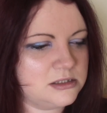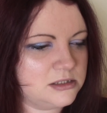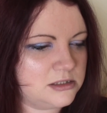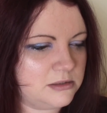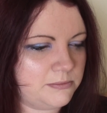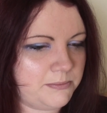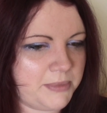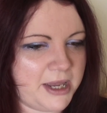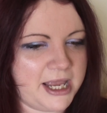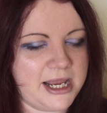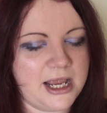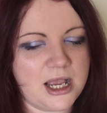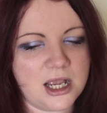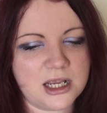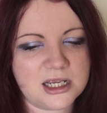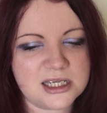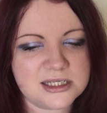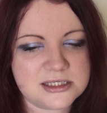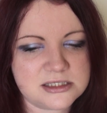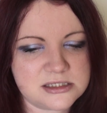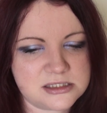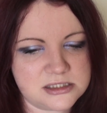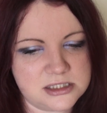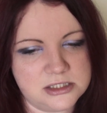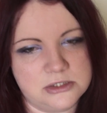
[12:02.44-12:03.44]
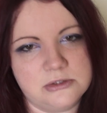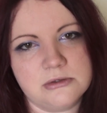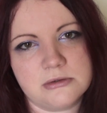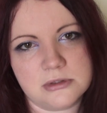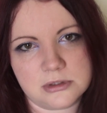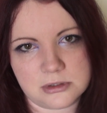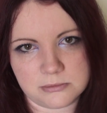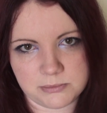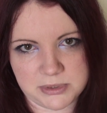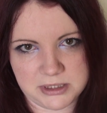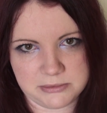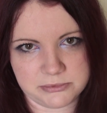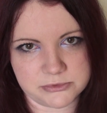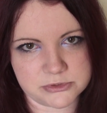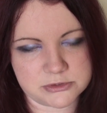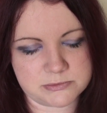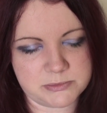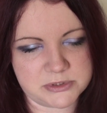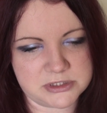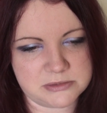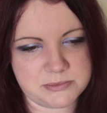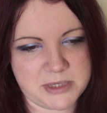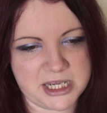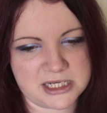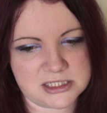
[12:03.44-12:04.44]
and debate and consider other people's
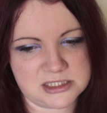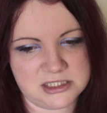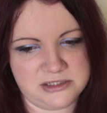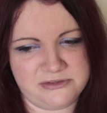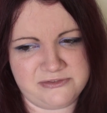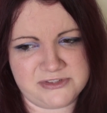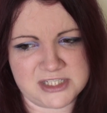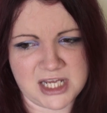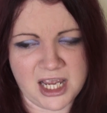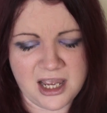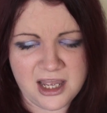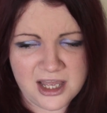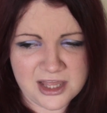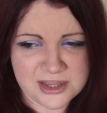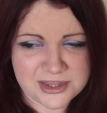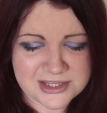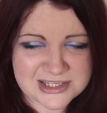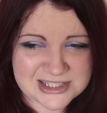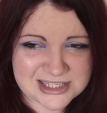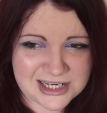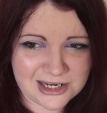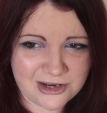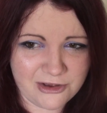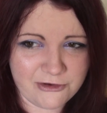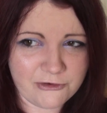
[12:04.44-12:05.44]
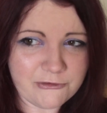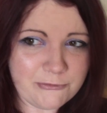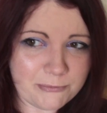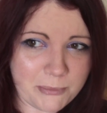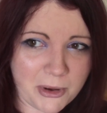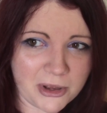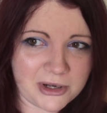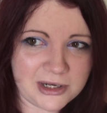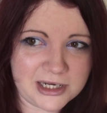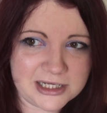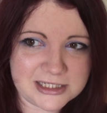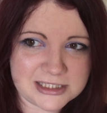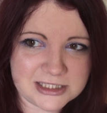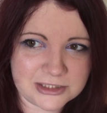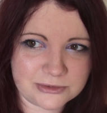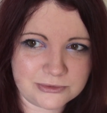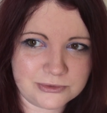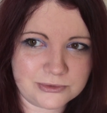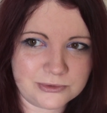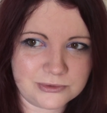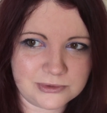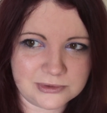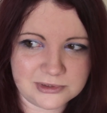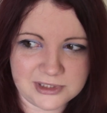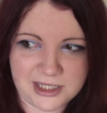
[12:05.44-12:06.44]
perspectives. There's a lot of
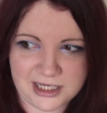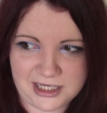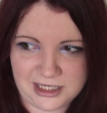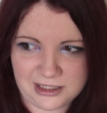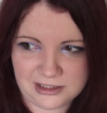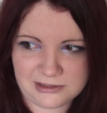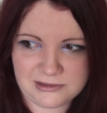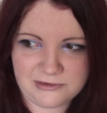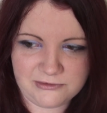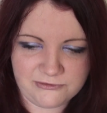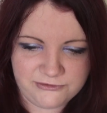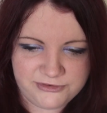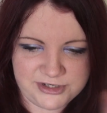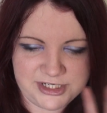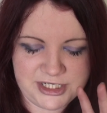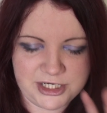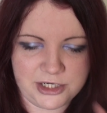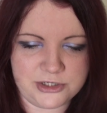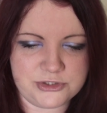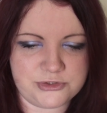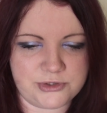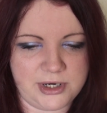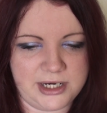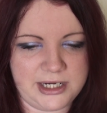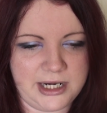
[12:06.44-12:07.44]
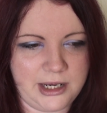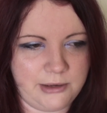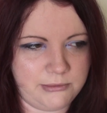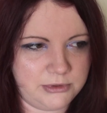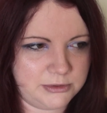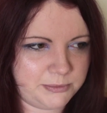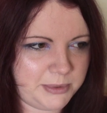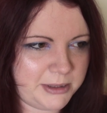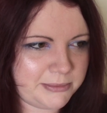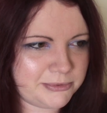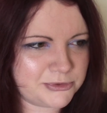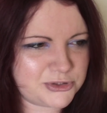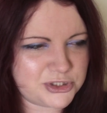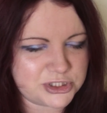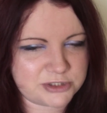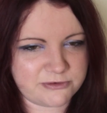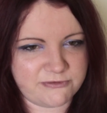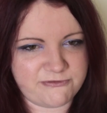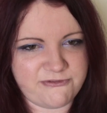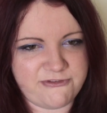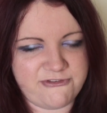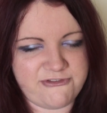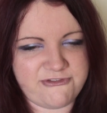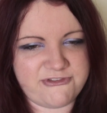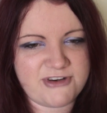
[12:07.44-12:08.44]
political like videos right now with people just
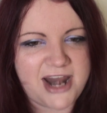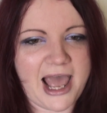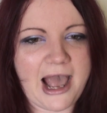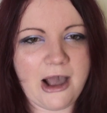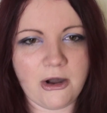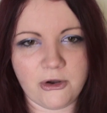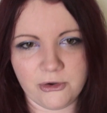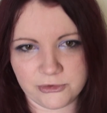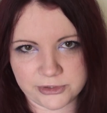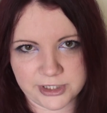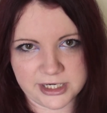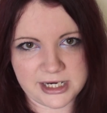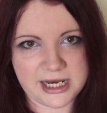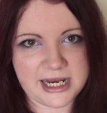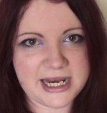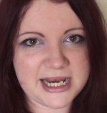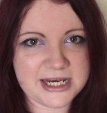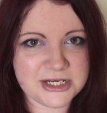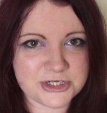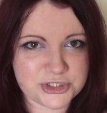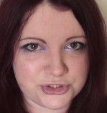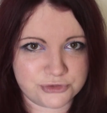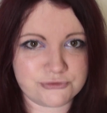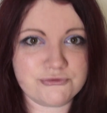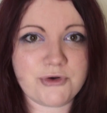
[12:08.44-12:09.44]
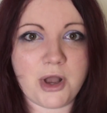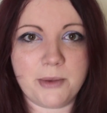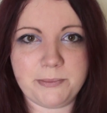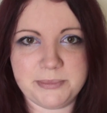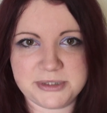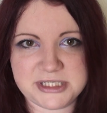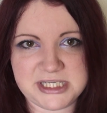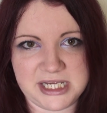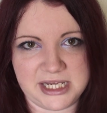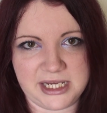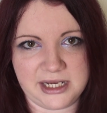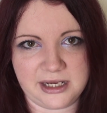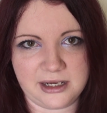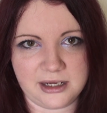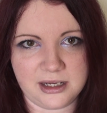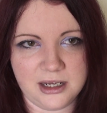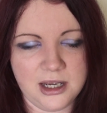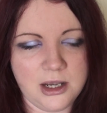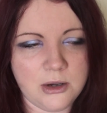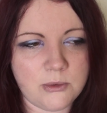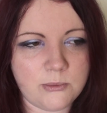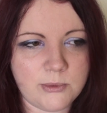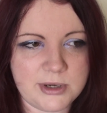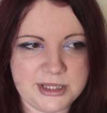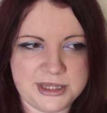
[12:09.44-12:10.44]
flat on interrupting
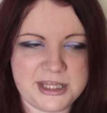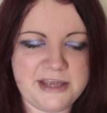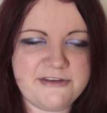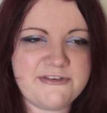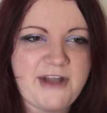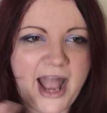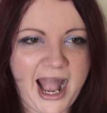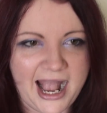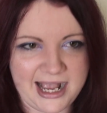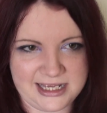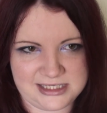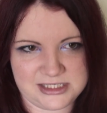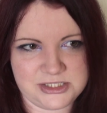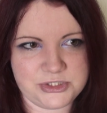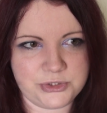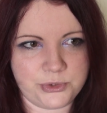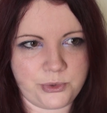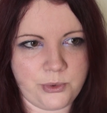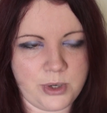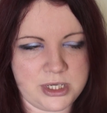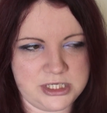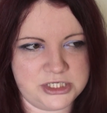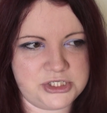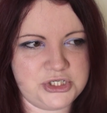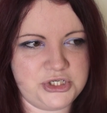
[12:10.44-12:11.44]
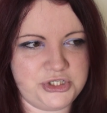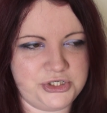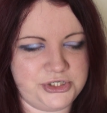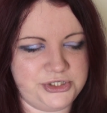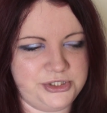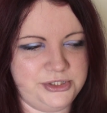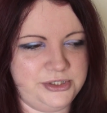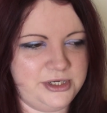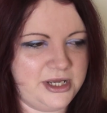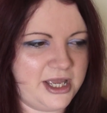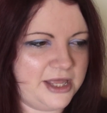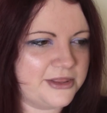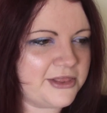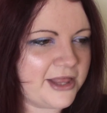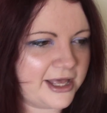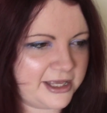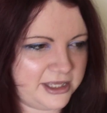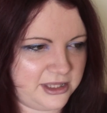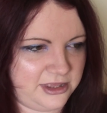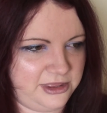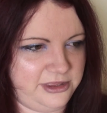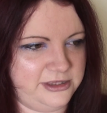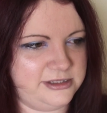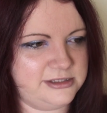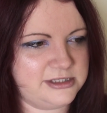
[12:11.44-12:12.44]
when they've asked a question, and
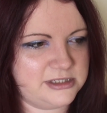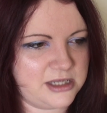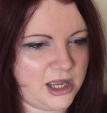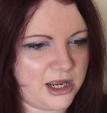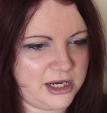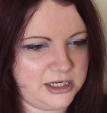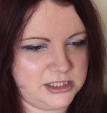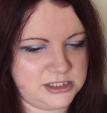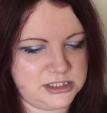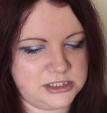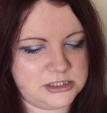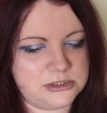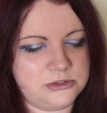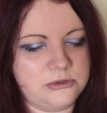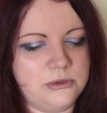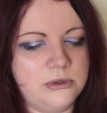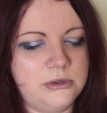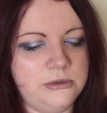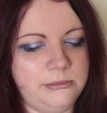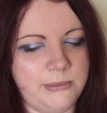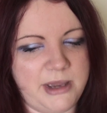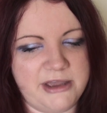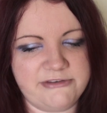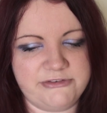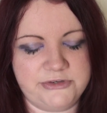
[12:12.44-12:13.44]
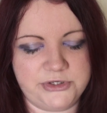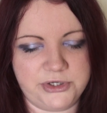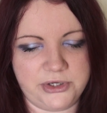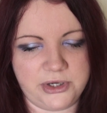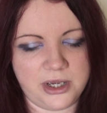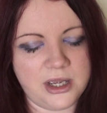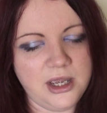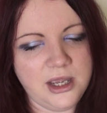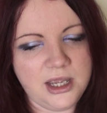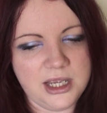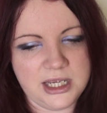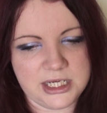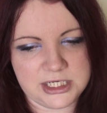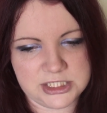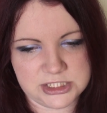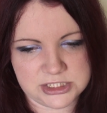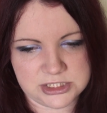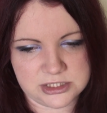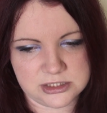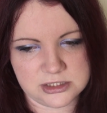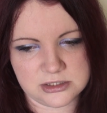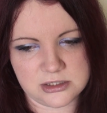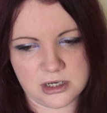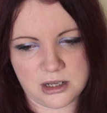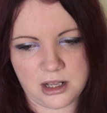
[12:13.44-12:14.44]
like the scientist or whomever
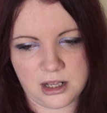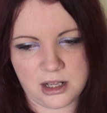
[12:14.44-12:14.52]
is